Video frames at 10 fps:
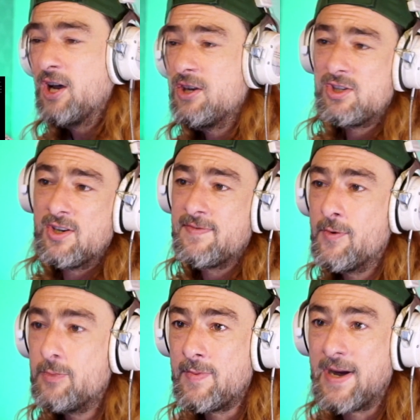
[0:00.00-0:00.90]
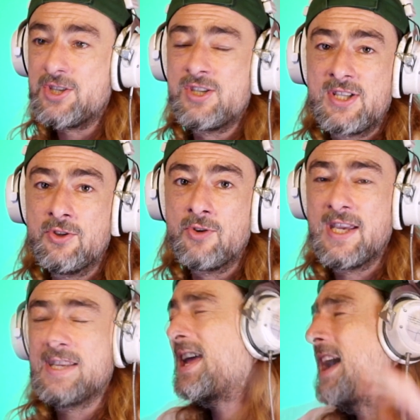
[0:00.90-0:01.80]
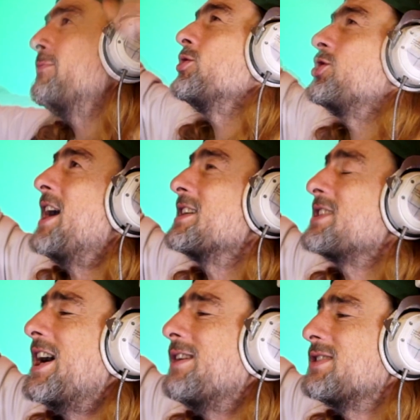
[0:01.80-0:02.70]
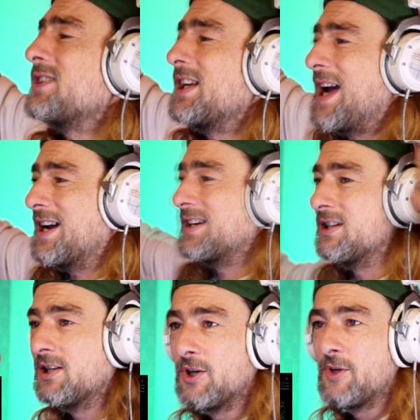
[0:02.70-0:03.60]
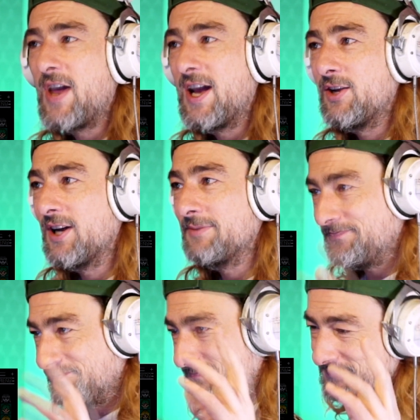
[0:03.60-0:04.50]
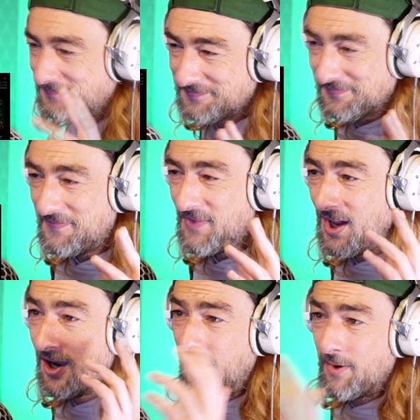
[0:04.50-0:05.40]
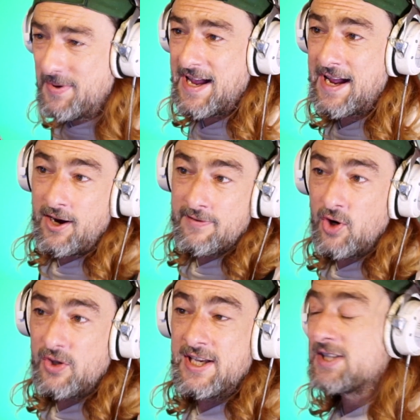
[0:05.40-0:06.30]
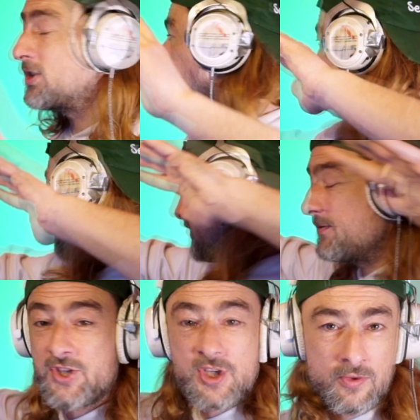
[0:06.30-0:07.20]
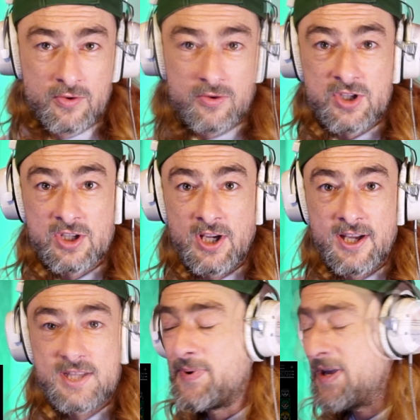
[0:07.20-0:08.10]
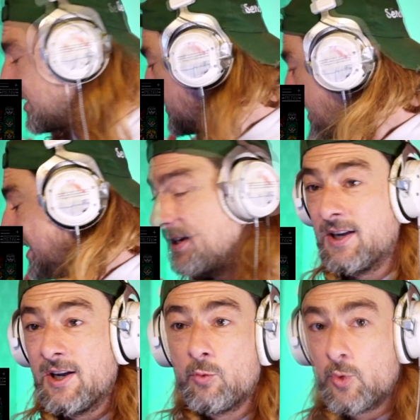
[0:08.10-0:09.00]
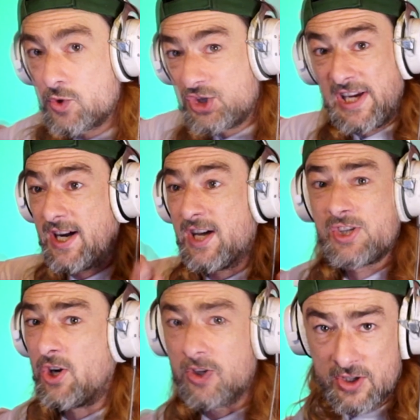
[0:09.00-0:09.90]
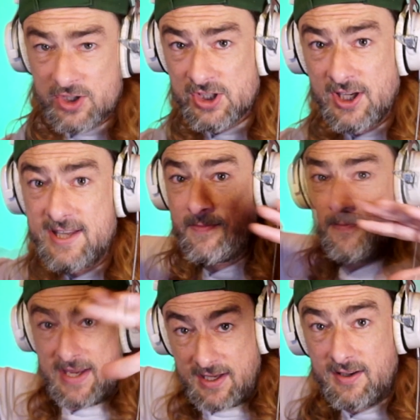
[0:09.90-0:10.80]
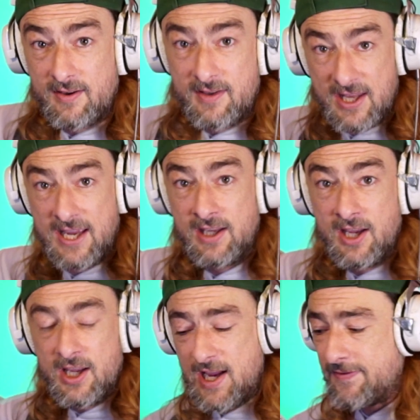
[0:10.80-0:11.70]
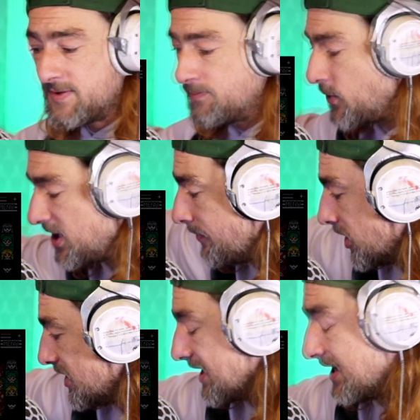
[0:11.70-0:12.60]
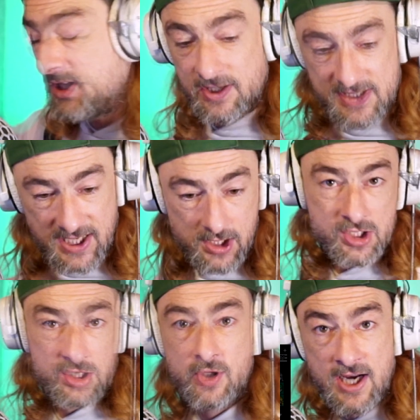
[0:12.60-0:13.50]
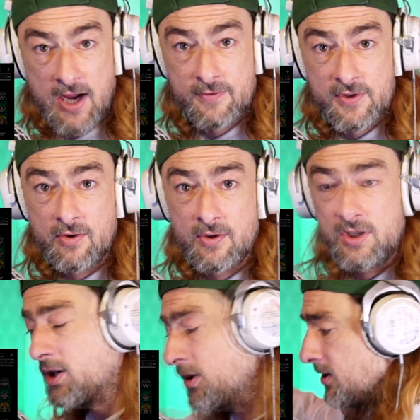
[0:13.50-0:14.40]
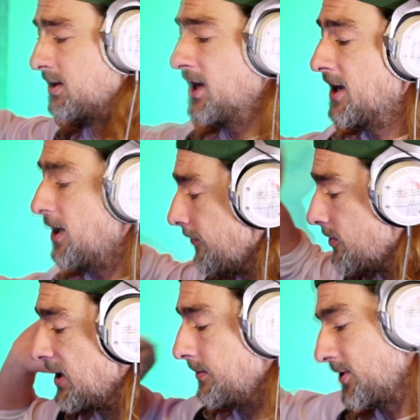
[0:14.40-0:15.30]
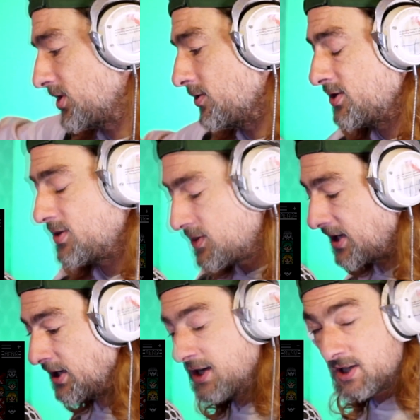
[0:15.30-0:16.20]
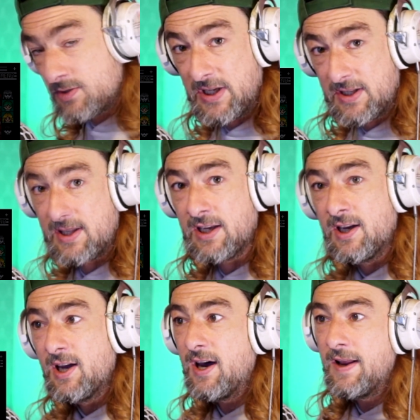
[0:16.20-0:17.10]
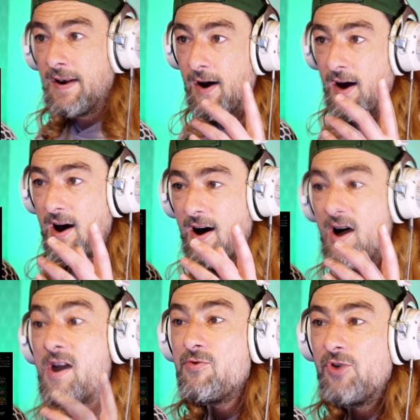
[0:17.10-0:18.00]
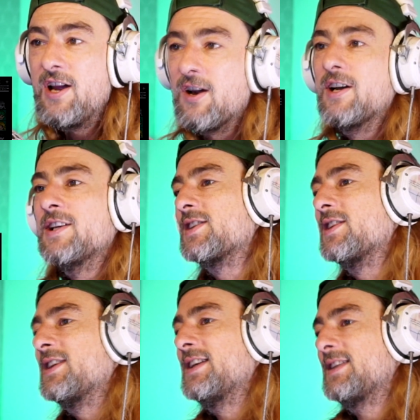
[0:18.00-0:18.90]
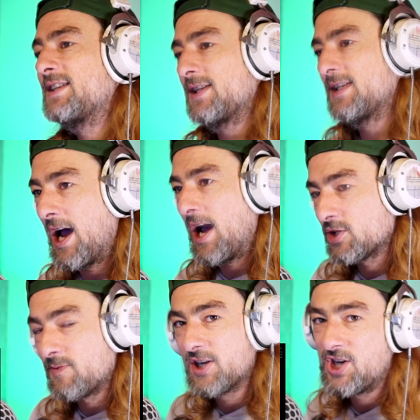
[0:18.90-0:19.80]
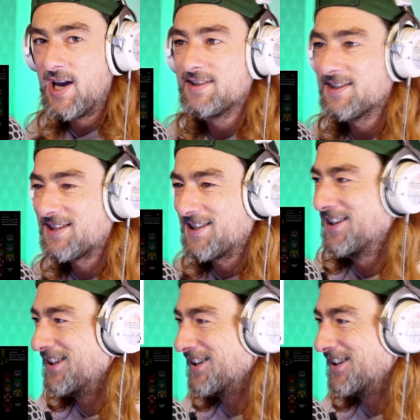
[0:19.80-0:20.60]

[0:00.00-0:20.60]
I used to go to football matches as a little kid. Everyone sang as loud as they can. Anyway, I'm in there. I've got this. All the different schools. It's a big thing. We're all singing our songs. It's a big thing. You have to, with your buddy, and your teachers are looking after you, and, you know, you off the minibus and onto the thing. It's a big thing. And I realised that now's my chance.